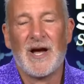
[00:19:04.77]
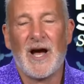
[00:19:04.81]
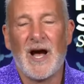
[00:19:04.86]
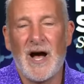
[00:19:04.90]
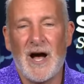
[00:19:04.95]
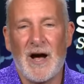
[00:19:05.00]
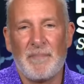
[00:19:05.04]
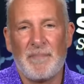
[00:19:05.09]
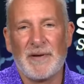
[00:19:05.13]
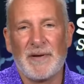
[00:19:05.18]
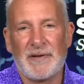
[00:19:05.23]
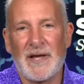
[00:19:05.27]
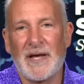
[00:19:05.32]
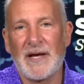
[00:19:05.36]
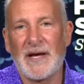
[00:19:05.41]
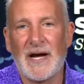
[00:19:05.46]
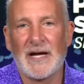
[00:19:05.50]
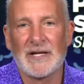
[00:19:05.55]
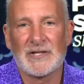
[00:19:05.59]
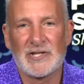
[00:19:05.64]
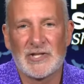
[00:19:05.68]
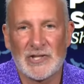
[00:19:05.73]
uh, but they
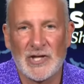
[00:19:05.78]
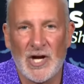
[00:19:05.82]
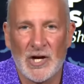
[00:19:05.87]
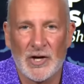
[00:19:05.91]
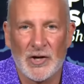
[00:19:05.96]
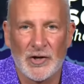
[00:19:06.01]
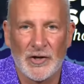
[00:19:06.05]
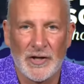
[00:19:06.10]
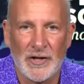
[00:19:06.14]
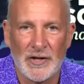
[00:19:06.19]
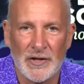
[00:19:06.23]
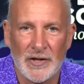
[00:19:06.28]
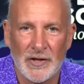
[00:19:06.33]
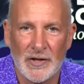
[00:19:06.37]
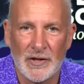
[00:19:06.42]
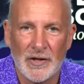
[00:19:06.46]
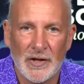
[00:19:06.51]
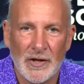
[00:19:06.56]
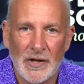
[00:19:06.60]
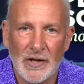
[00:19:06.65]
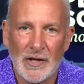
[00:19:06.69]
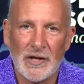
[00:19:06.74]
got suckered into
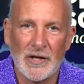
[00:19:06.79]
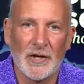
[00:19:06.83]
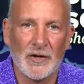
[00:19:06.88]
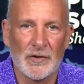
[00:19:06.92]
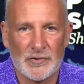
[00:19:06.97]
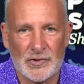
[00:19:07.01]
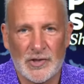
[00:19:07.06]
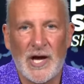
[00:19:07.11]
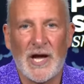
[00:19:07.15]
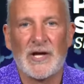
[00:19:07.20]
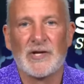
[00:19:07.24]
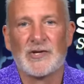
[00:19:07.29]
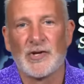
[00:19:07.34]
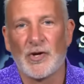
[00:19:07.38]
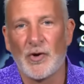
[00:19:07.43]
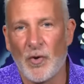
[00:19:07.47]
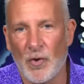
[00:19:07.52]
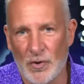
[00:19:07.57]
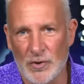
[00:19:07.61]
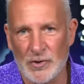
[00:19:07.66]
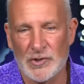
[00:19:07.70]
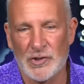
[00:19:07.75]
you know changing
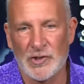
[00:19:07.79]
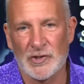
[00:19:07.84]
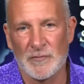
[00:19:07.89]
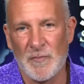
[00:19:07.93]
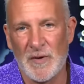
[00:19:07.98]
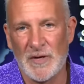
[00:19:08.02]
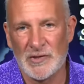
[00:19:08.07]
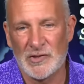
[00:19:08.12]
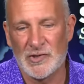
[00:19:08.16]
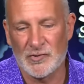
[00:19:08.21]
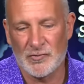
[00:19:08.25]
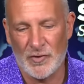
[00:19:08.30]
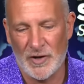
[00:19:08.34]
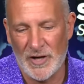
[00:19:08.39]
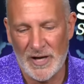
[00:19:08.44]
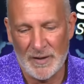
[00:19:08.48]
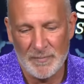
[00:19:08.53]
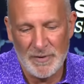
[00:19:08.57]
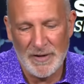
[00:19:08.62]
horses midstream,